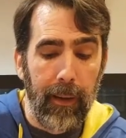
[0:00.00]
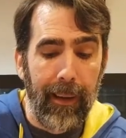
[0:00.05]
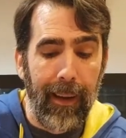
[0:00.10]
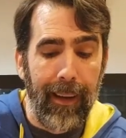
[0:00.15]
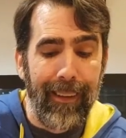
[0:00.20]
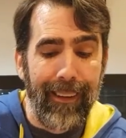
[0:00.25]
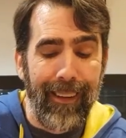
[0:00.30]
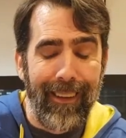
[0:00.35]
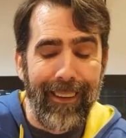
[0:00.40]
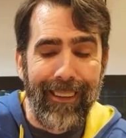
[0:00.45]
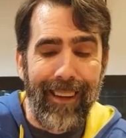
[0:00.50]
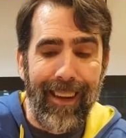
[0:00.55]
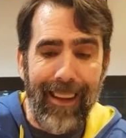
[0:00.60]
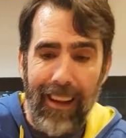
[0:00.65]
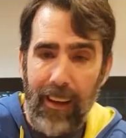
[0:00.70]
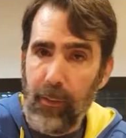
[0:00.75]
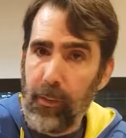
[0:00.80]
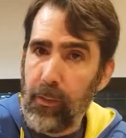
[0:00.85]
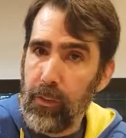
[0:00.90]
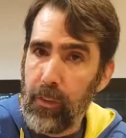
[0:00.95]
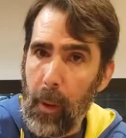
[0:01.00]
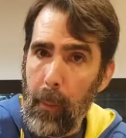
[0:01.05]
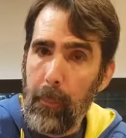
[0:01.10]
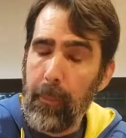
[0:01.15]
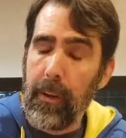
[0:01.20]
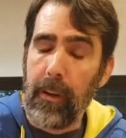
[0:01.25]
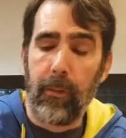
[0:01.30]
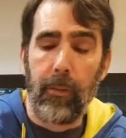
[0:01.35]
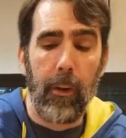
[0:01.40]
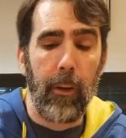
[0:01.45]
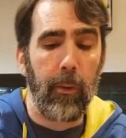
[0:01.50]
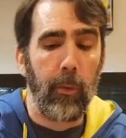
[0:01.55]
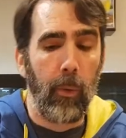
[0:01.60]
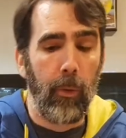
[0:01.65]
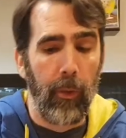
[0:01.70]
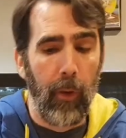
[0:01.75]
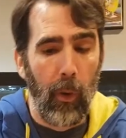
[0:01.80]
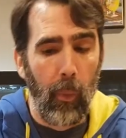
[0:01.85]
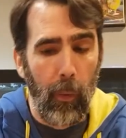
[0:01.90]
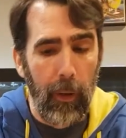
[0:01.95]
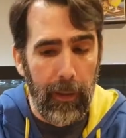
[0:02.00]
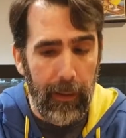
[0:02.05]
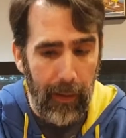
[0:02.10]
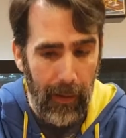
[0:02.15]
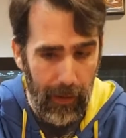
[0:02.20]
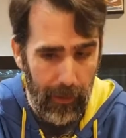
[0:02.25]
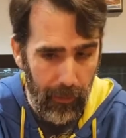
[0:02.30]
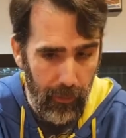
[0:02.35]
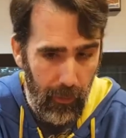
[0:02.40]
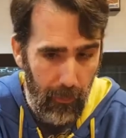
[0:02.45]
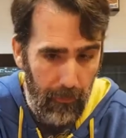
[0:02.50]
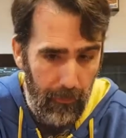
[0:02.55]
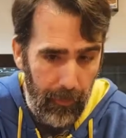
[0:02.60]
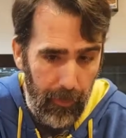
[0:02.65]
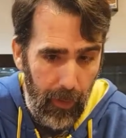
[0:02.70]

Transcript: Again, got to have some defense with our win cons.